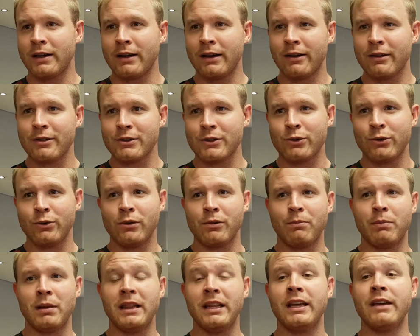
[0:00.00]
out of school
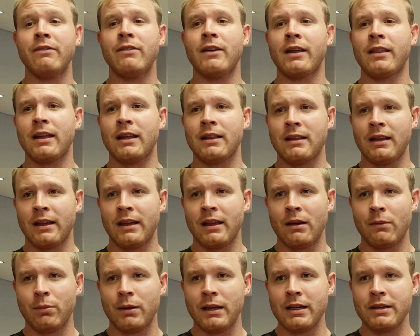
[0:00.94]
believing that they
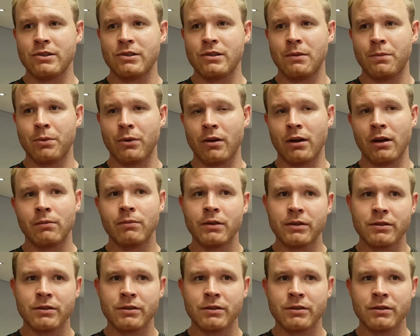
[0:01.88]
can play Super Rugby.